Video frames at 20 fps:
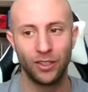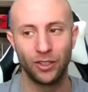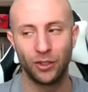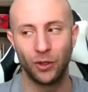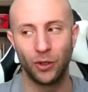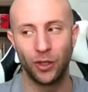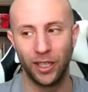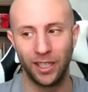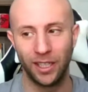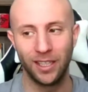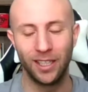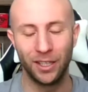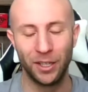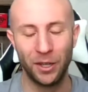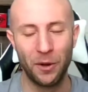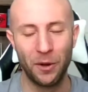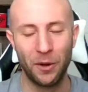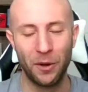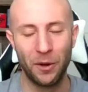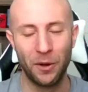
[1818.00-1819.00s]
So
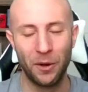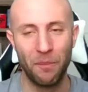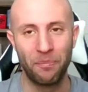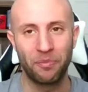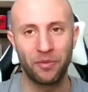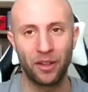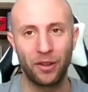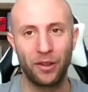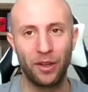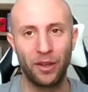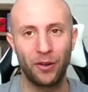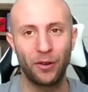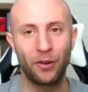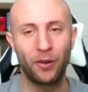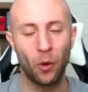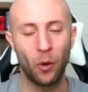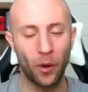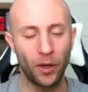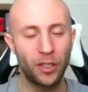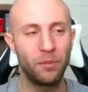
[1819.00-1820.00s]
they're
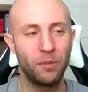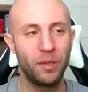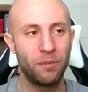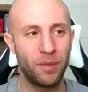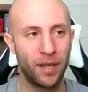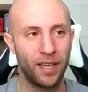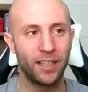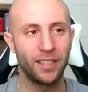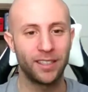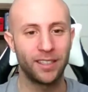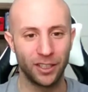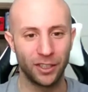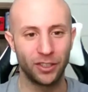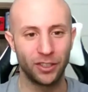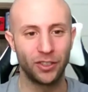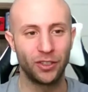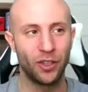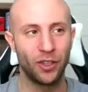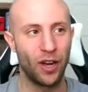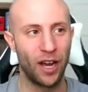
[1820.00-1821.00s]
going to be paying
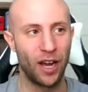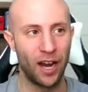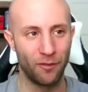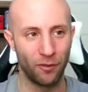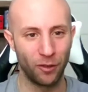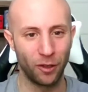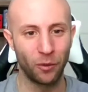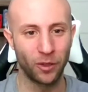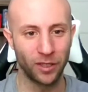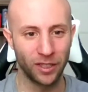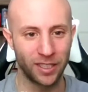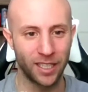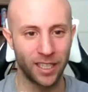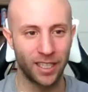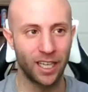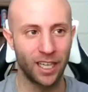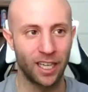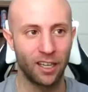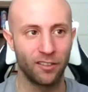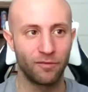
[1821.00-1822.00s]
attention to everyone's
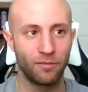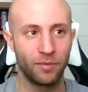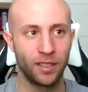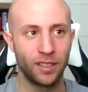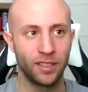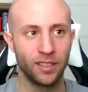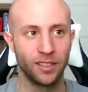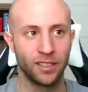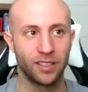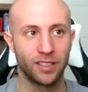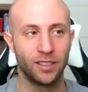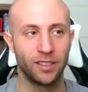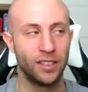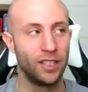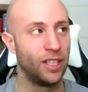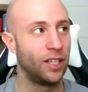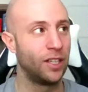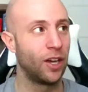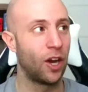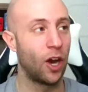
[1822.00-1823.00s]
second half, because
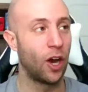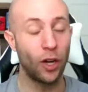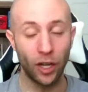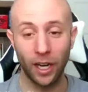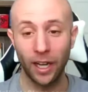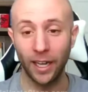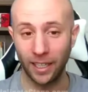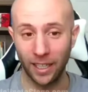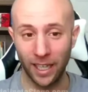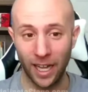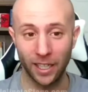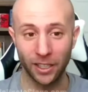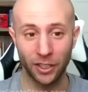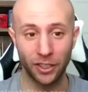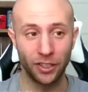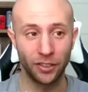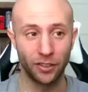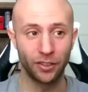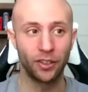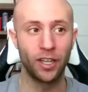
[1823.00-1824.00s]
unlike
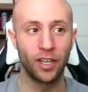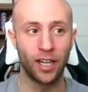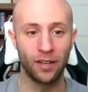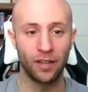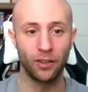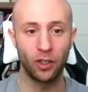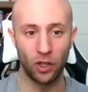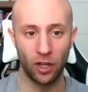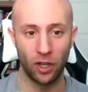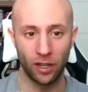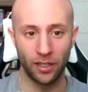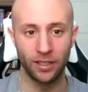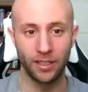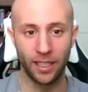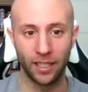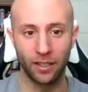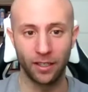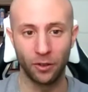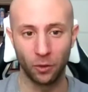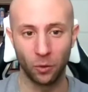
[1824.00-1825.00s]
last year, they're going to have a lot of
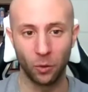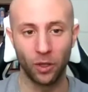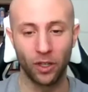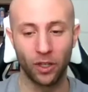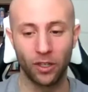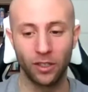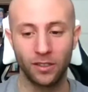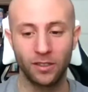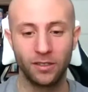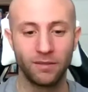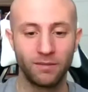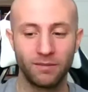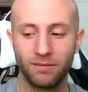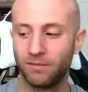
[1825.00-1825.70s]
data to work on.